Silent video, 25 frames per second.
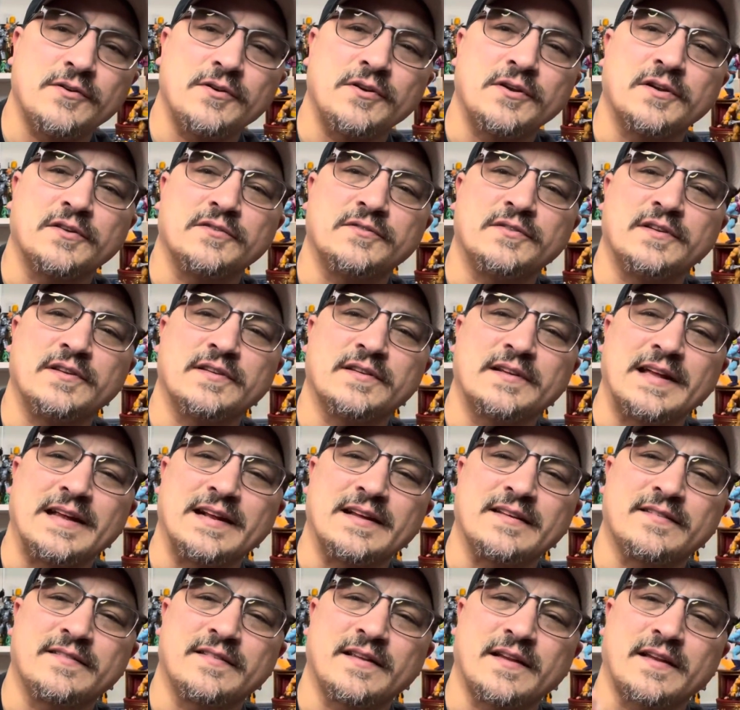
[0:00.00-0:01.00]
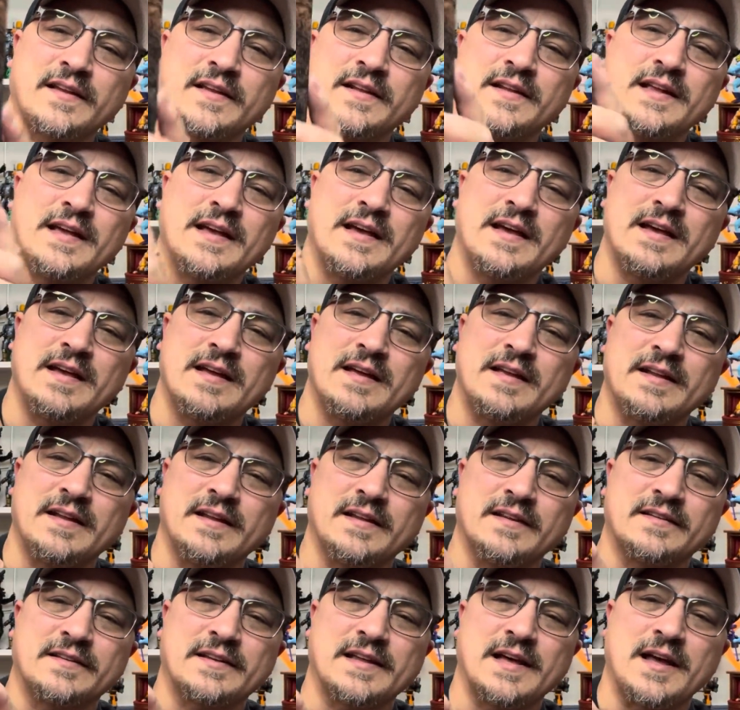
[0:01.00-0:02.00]
and you can see he's got a second head,
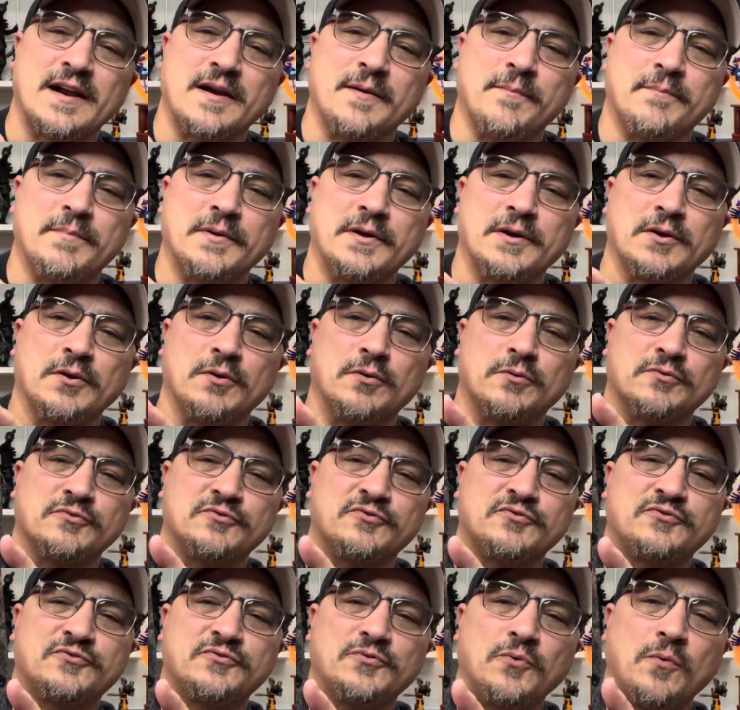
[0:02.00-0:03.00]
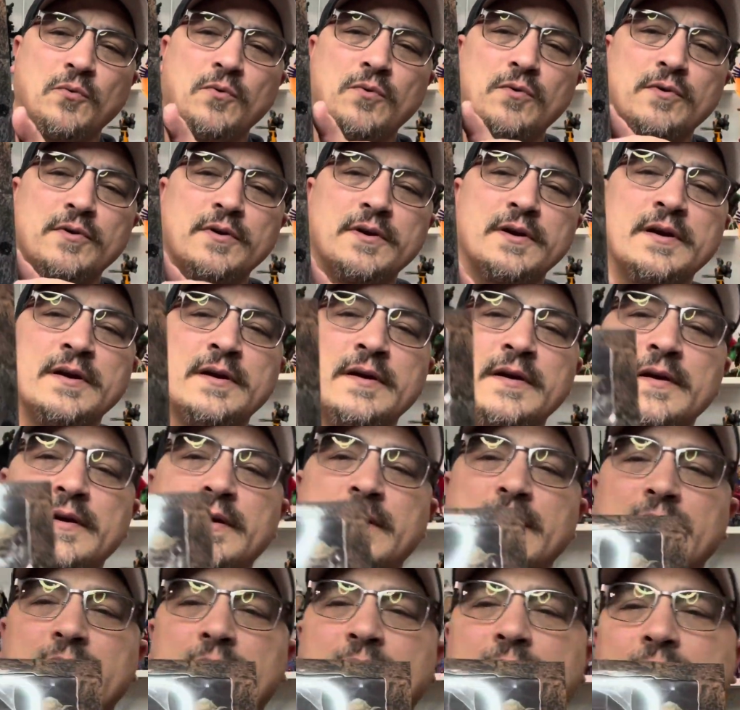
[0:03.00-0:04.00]
he's got a big old sword,
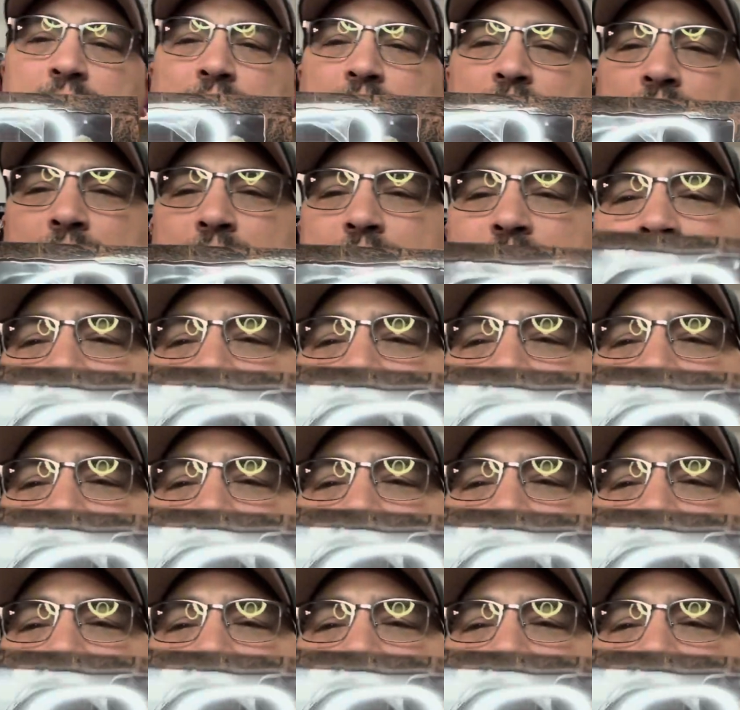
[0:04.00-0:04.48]
and